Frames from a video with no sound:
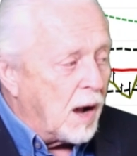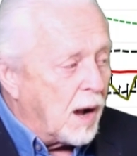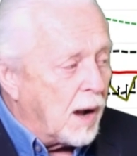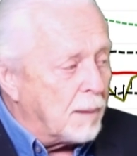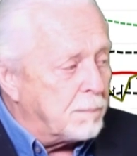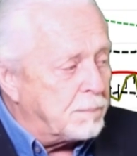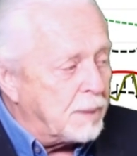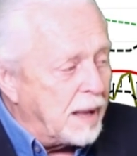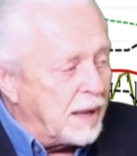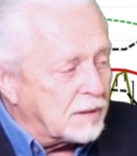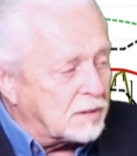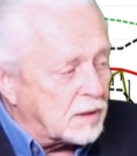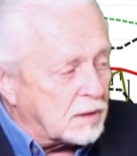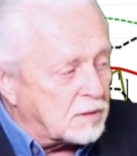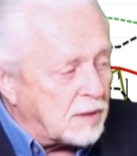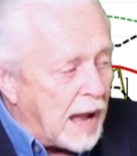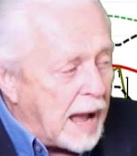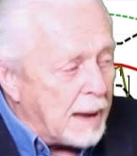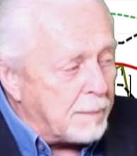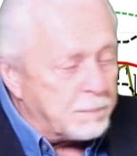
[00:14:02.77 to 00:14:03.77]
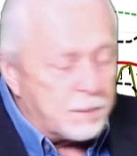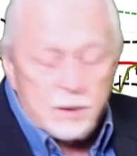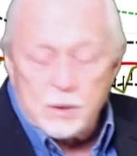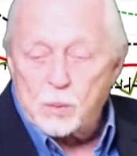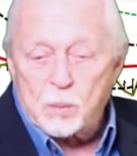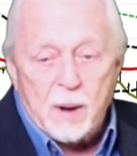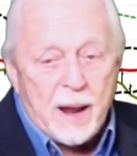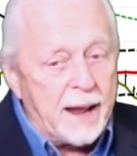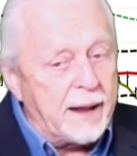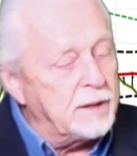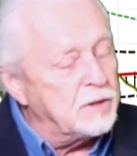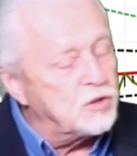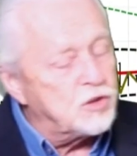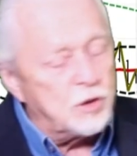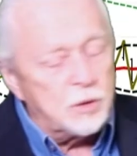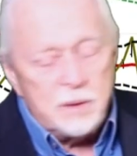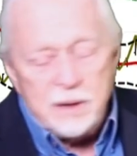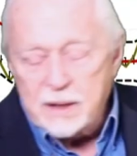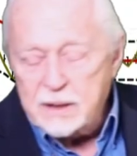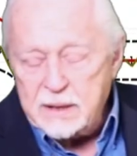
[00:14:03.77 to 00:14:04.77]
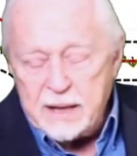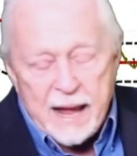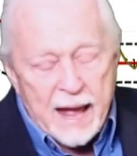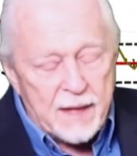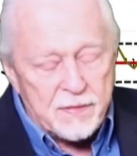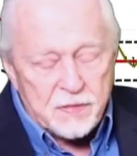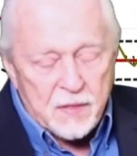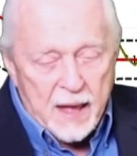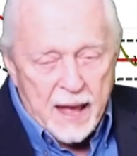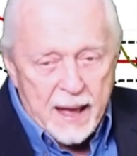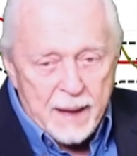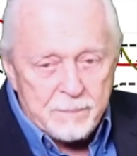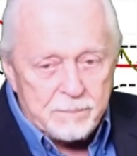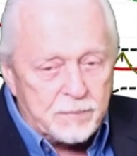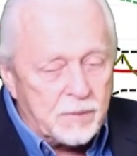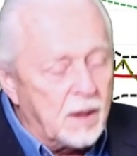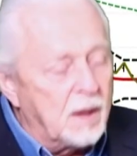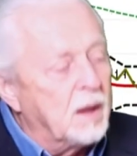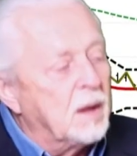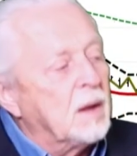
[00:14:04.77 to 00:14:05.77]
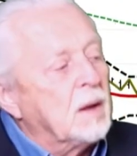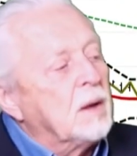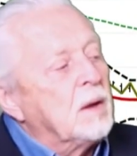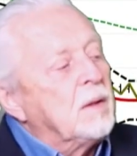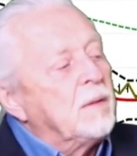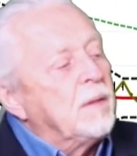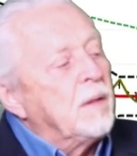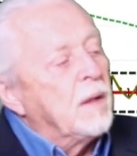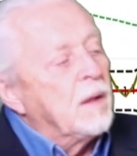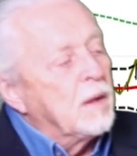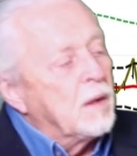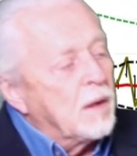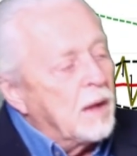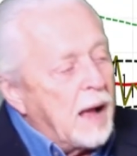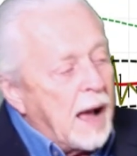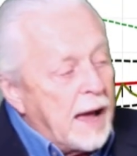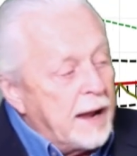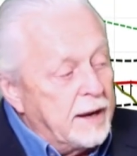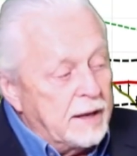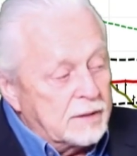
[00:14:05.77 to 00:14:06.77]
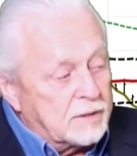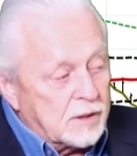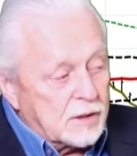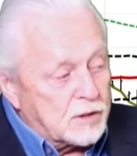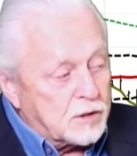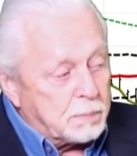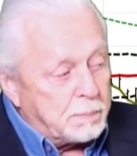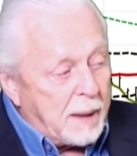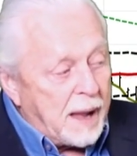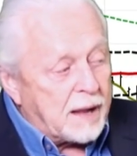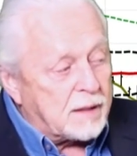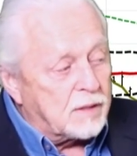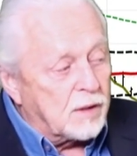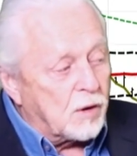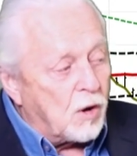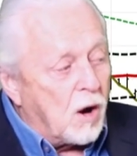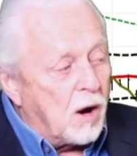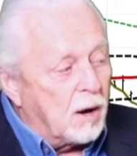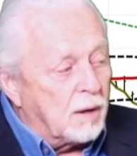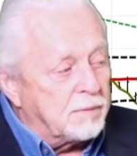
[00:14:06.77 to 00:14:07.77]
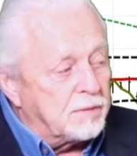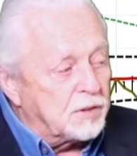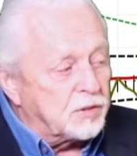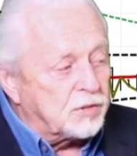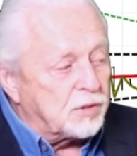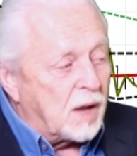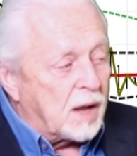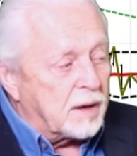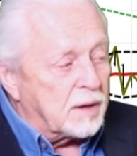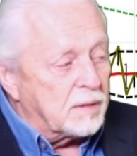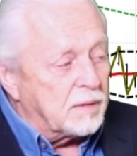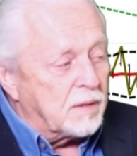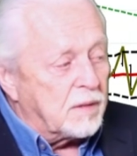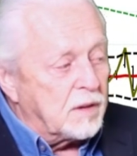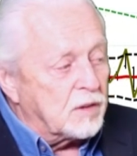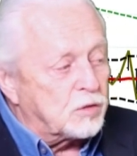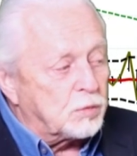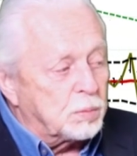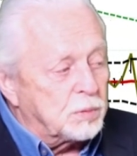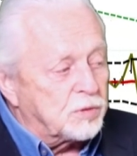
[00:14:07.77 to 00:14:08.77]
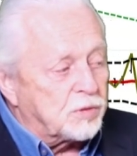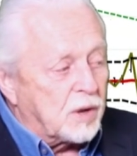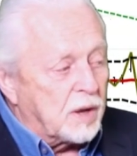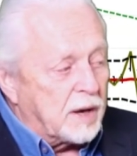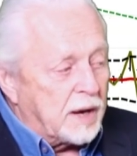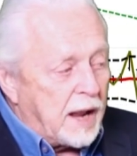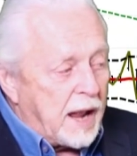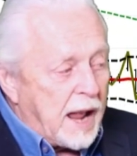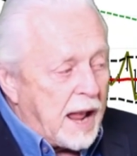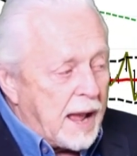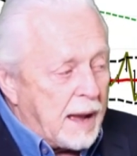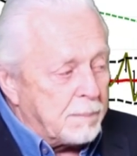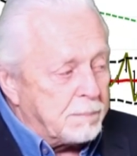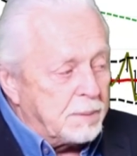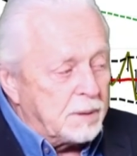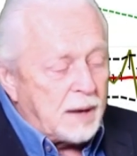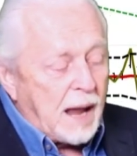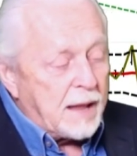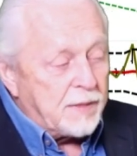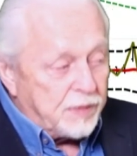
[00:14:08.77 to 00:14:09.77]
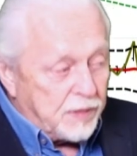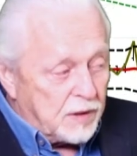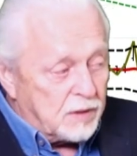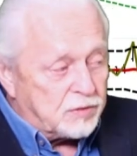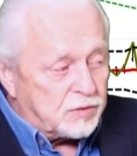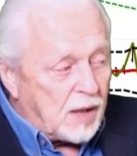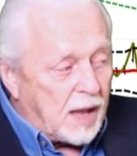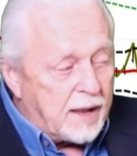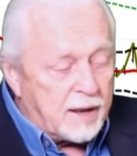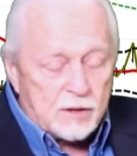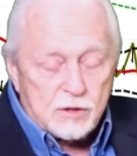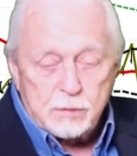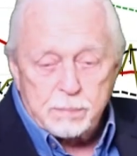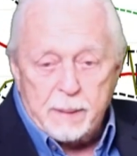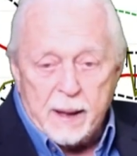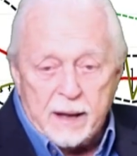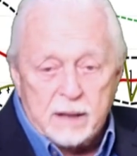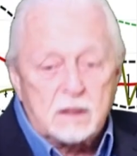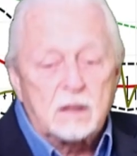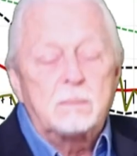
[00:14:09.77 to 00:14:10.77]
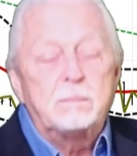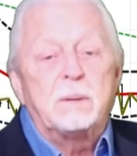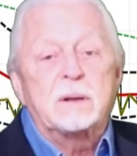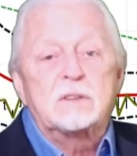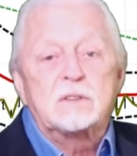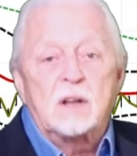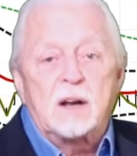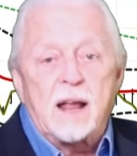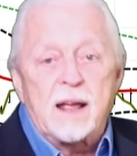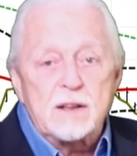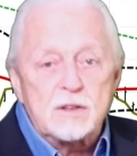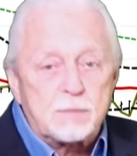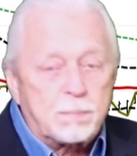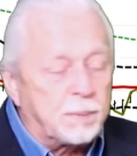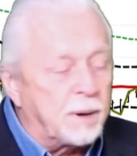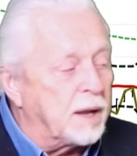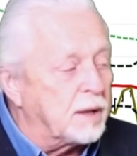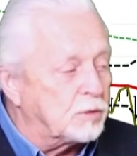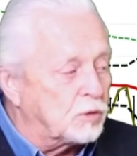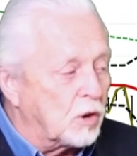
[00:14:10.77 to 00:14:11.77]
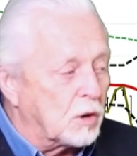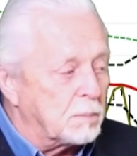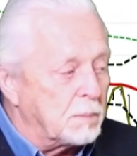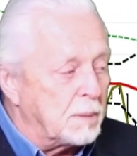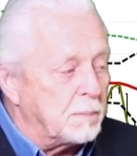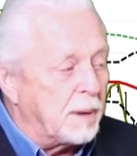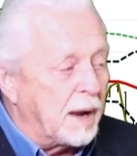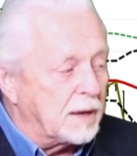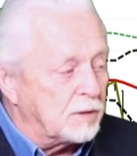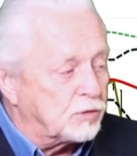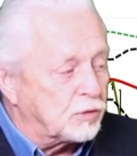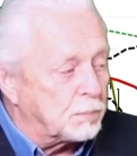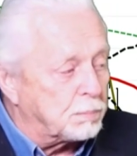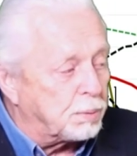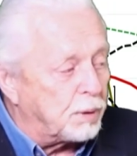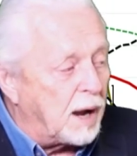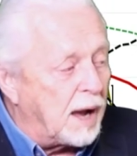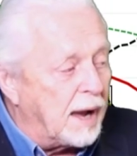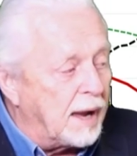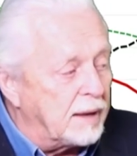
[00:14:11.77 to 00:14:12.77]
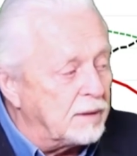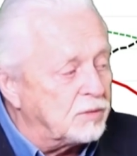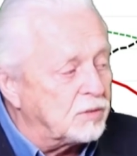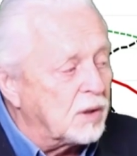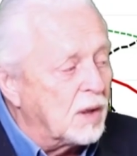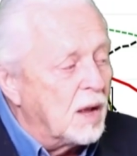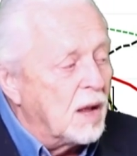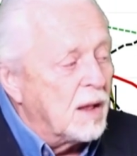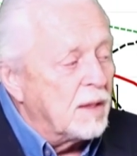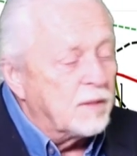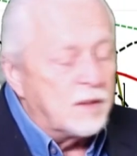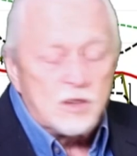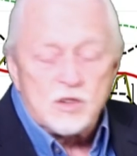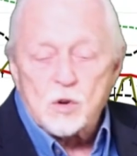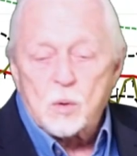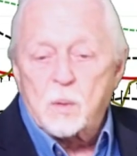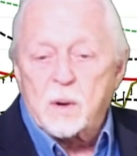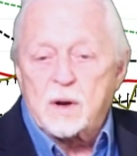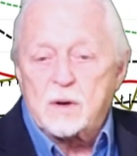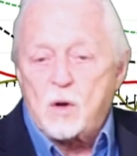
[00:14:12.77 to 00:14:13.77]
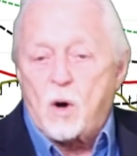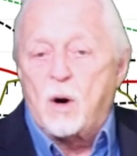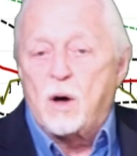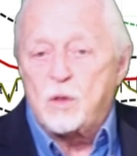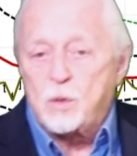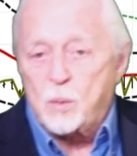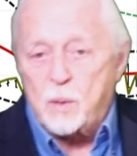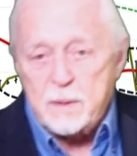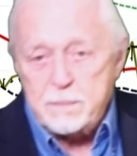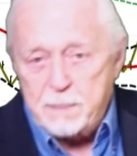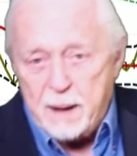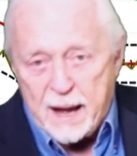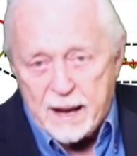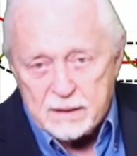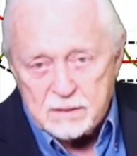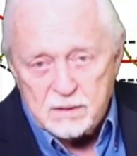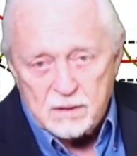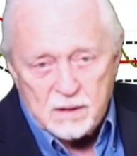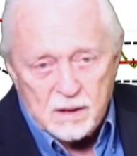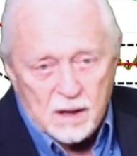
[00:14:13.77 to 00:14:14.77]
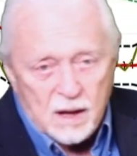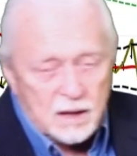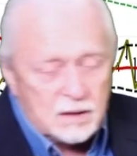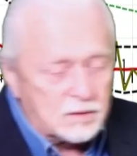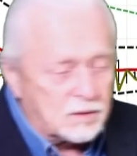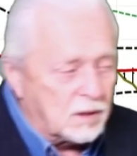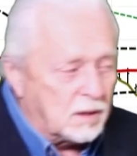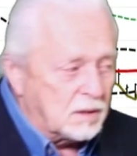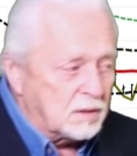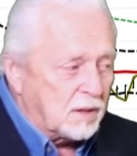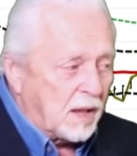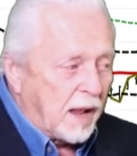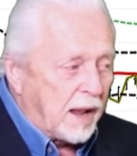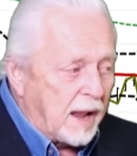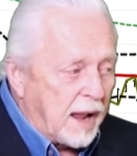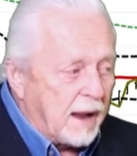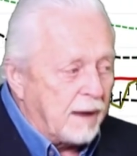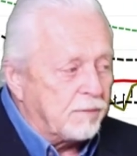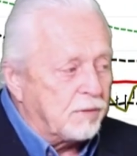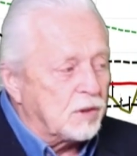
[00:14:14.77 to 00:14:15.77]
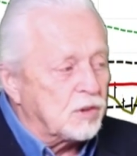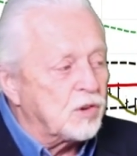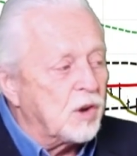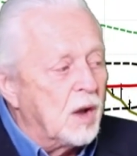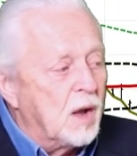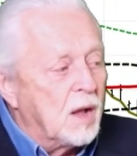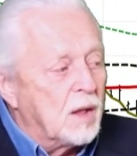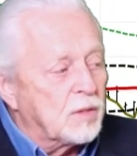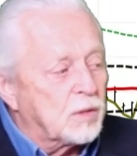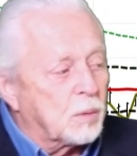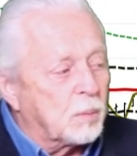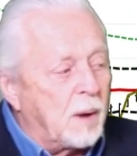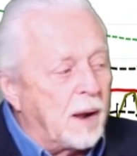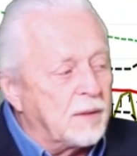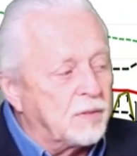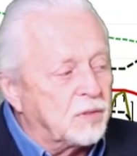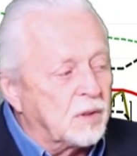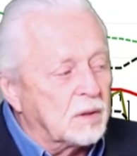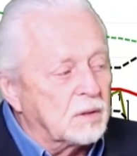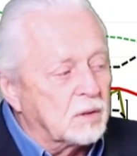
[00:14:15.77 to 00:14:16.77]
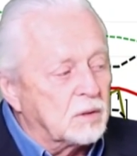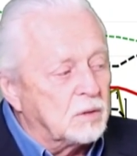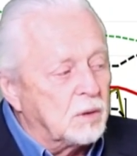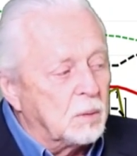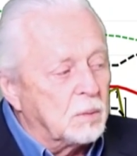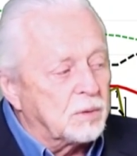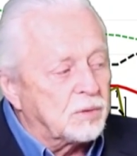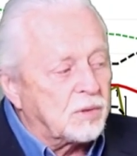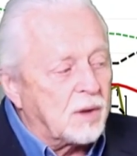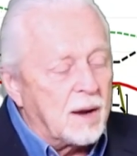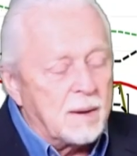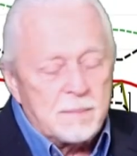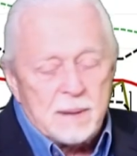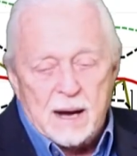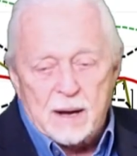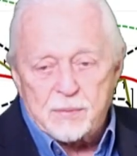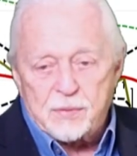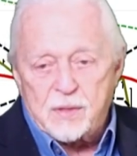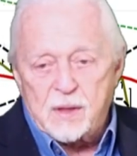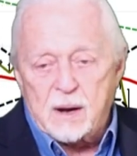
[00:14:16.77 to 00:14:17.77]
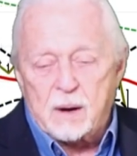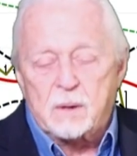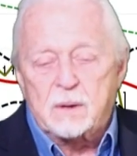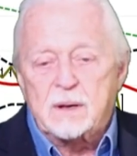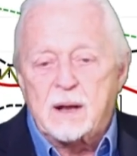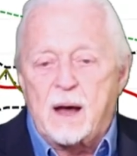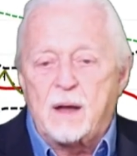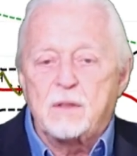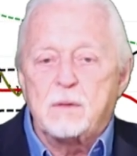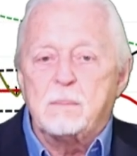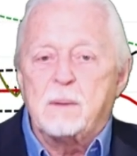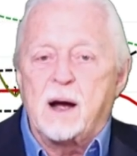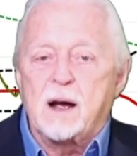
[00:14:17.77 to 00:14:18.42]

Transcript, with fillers: up at the top of the range. You didn't get that. I didn't expect that all of a sudden this was going to happen. I, this I expected, but today's break took me by surprise that you went all the way back to the eighteen day average. The right thing to do is come out there, and now the